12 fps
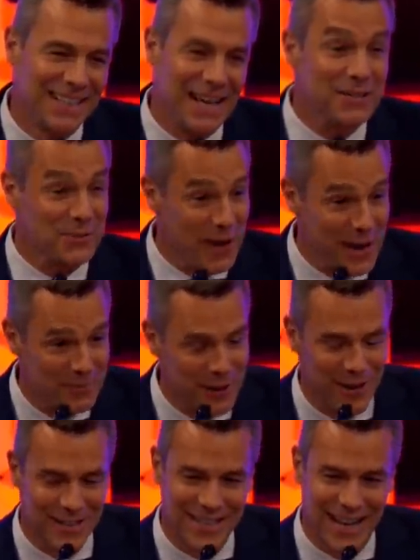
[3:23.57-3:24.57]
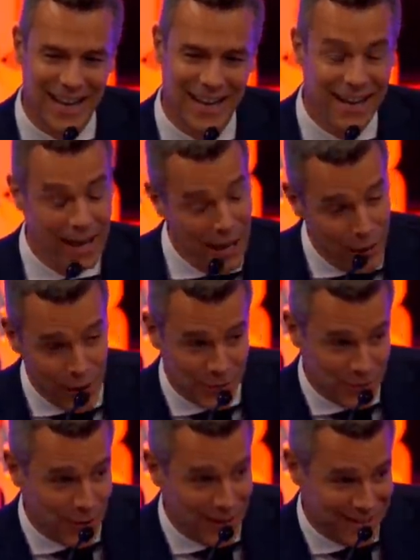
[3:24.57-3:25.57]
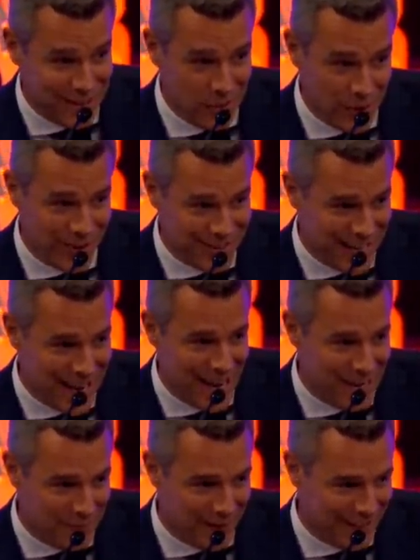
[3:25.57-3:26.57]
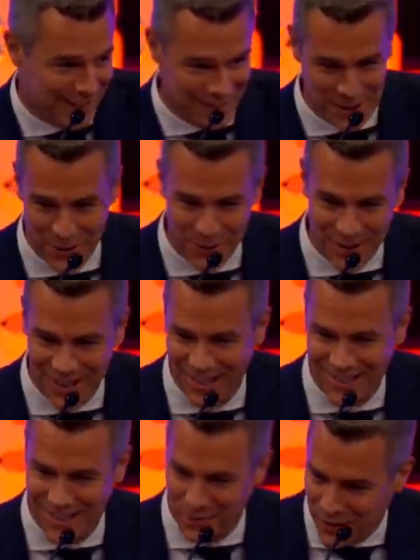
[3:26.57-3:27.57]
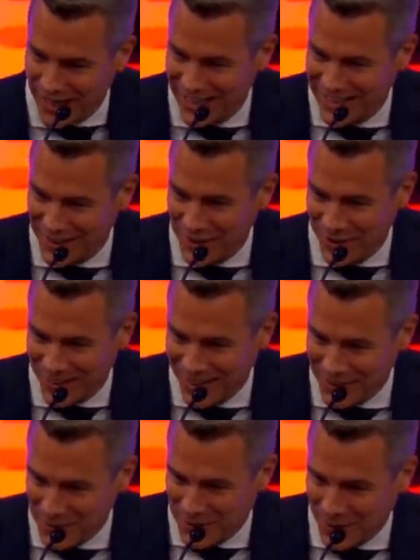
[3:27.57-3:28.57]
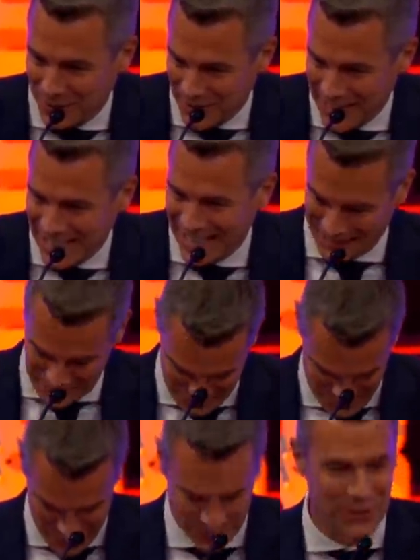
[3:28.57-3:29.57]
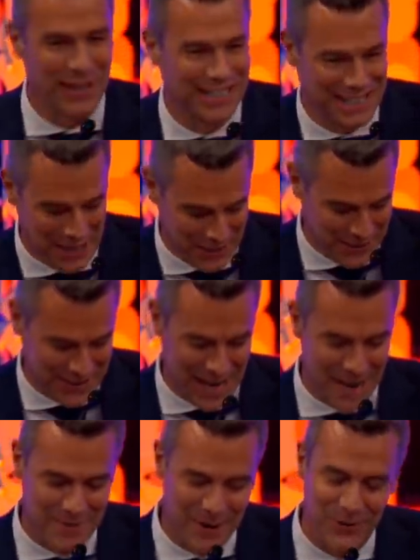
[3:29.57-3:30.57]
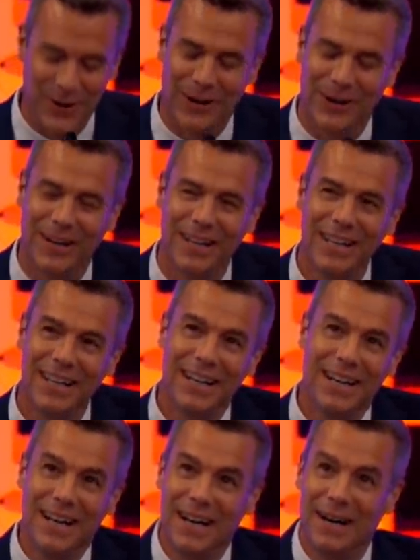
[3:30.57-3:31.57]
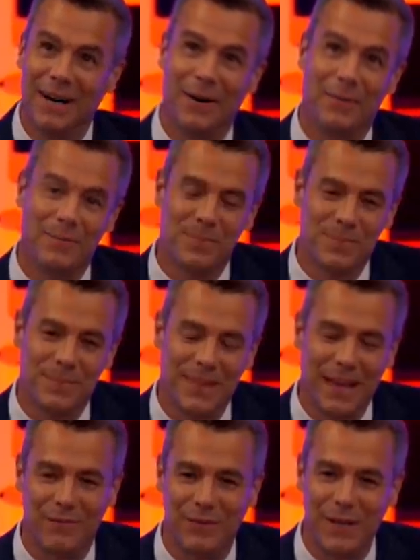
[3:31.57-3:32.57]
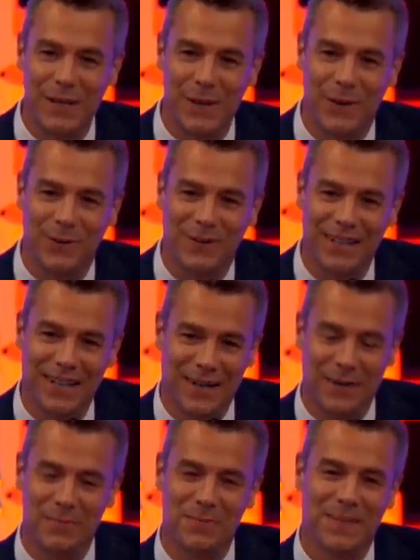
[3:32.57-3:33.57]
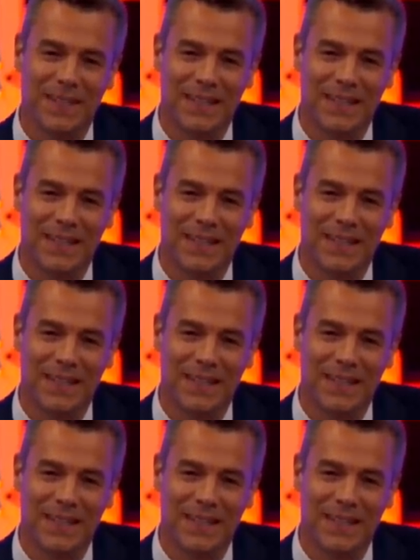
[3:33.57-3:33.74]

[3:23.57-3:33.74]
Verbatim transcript: that's why I'm wearing a tie. Also, I said wear a tie if I get to go to Augusta and when I get to go to the country club and eat at the room. So that's the other time I wear it. Um, that video. Um,